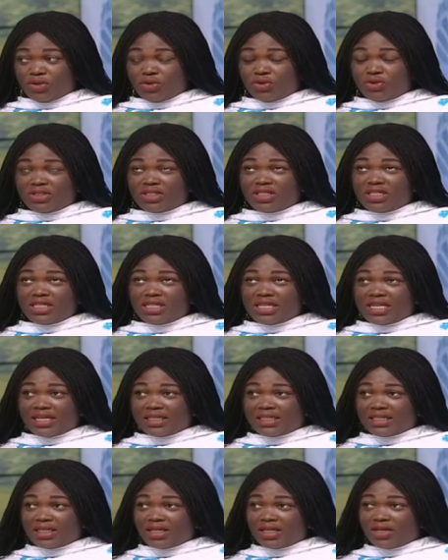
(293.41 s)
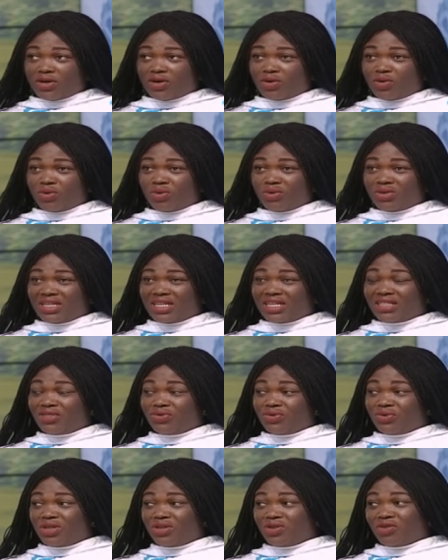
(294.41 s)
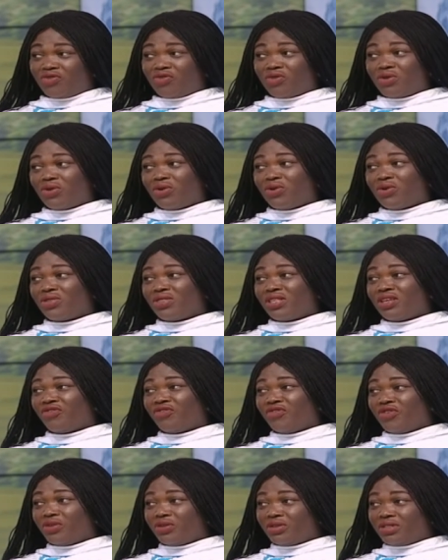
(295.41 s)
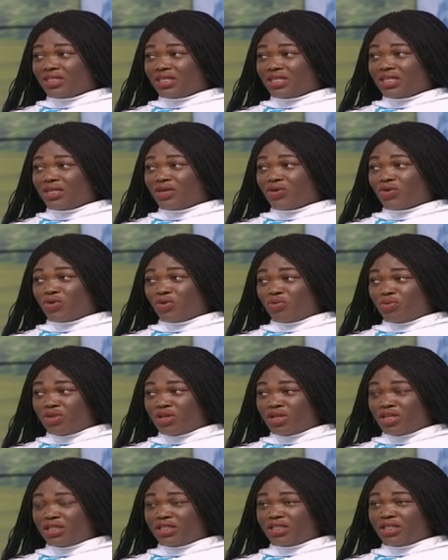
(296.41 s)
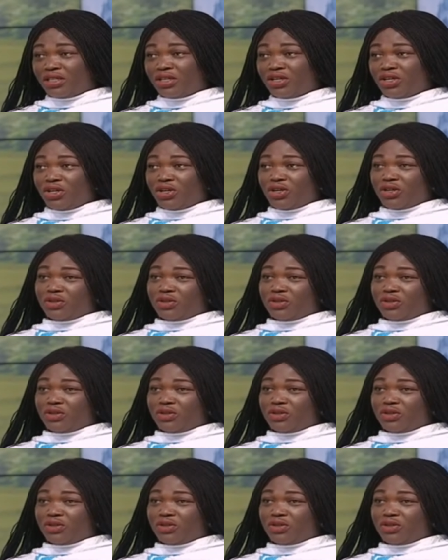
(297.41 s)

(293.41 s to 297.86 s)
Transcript: to see that we'll get rid of all the filth in the community yeah.